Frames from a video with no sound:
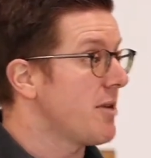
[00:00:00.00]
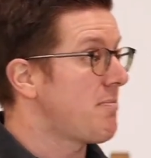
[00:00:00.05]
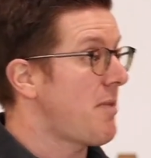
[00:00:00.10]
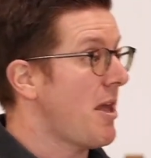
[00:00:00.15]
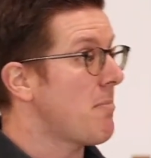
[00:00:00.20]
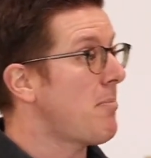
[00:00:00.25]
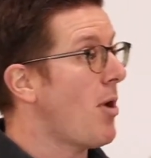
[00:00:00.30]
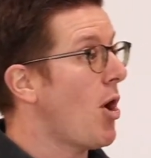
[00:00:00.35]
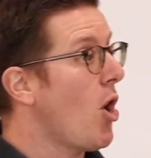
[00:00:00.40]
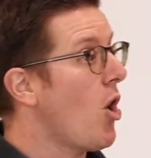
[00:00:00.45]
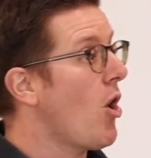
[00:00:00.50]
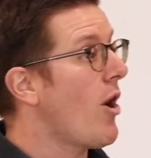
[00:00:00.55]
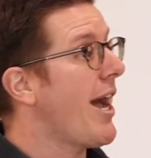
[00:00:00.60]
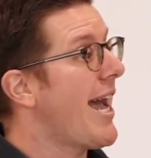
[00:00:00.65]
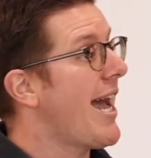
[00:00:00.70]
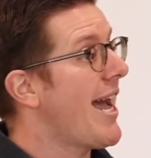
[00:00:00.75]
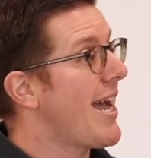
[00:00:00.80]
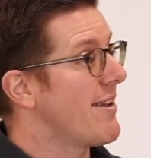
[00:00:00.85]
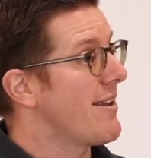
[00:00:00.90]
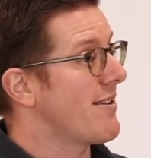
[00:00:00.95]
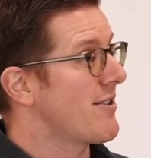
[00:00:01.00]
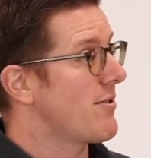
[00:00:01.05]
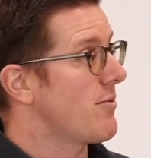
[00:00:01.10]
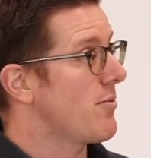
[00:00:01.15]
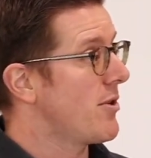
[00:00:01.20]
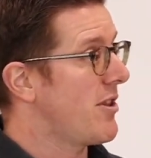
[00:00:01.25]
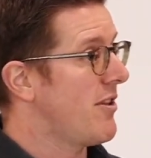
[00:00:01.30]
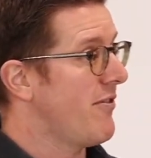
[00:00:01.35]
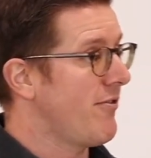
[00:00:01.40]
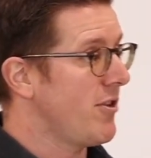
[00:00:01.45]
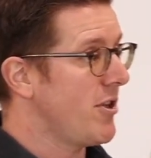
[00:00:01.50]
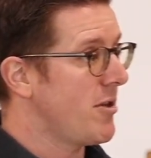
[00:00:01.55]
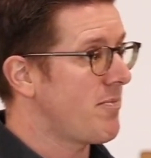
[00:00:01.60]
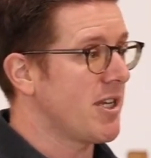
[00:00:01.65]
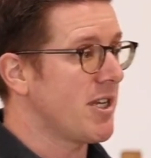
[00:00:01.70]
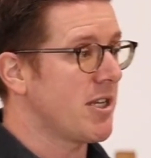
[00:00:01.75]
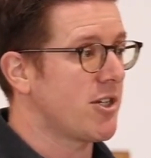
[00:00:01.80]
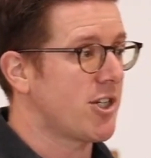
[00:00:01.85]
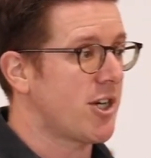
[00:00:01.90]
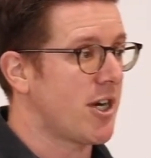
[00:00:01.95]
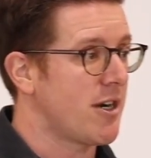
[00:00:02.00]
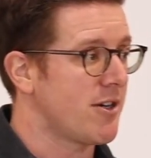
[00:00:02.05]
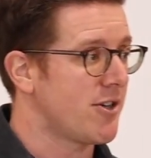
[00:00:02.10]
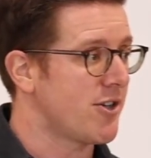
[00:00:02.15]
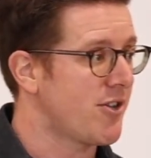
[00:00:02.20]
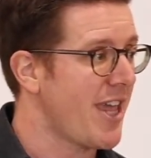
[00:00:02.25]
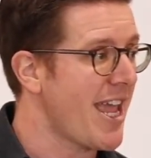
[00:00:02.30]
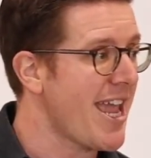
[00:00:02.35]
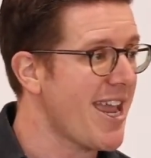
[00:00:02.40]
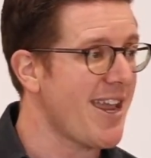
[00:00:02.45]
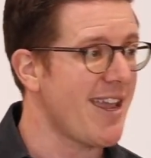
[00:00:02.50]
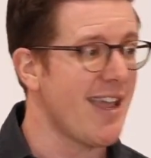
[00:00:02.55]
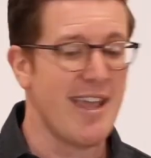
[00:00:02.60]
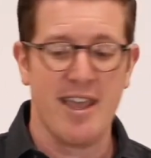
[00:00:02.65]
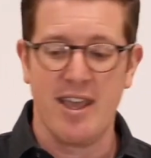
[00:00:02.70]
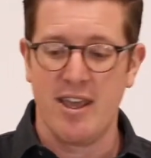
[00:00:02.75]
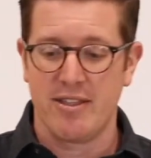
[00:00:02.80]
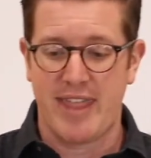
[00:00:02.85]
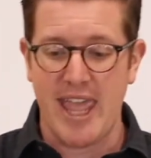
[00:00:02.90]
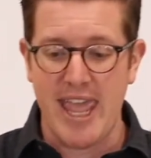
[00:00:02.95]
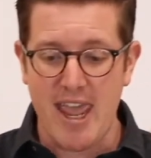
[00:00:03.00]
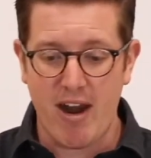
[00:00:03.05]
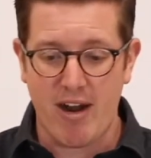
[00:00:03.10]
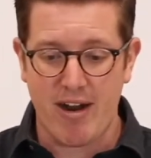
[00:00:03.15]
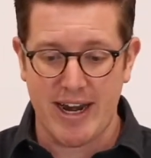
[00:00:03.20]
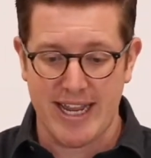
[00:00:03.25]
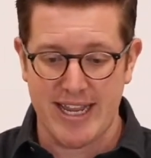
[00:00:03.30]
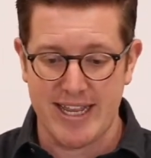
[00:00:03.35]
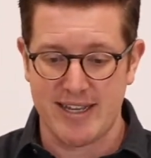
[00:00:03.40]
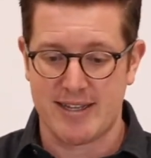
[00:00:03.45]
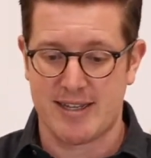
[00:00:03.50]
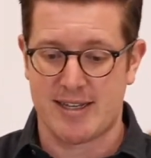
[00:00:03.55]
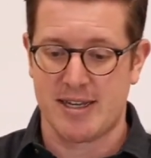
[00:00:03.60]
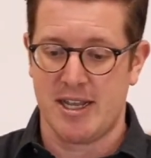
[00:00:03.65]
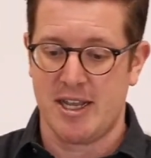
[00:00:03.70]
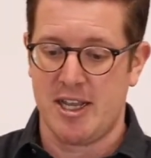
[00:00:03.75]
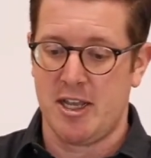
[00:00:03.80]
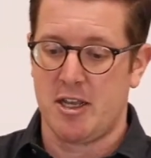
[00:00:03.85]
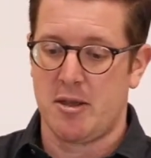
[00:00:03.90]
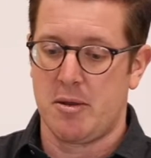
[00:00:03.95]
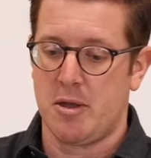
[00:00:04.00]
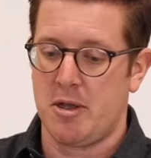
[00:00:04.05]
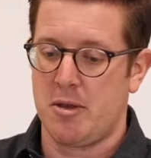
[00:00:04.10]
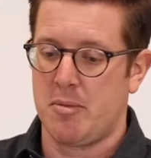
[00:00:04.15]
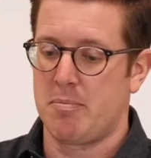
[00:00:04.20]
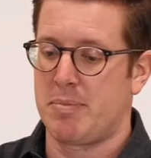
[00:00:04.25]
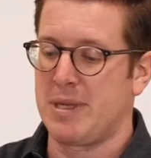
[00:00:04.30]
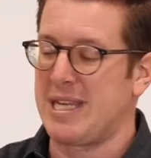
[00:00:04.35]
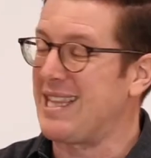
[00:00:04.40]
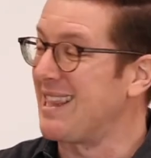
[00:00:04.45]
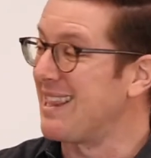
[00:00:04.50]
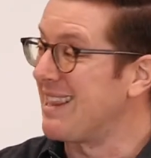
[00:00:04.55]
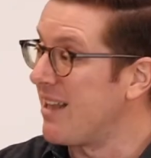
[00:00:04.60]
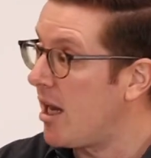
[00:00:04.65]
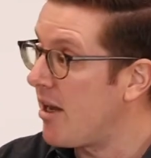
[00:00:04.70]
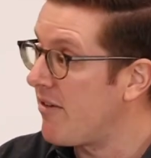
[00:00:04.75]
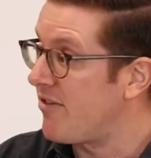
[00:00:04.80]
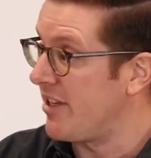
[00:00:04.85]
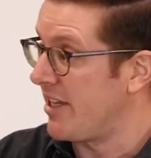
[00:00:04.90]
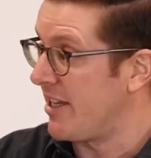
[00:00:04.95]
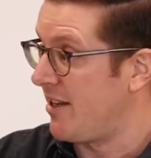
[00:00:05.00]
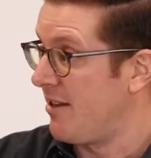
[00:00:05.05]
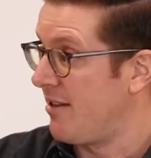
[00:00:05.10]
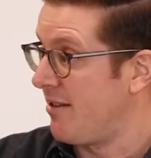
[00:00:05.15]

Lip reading: that Paul has with the Philippian church. They are his beloved.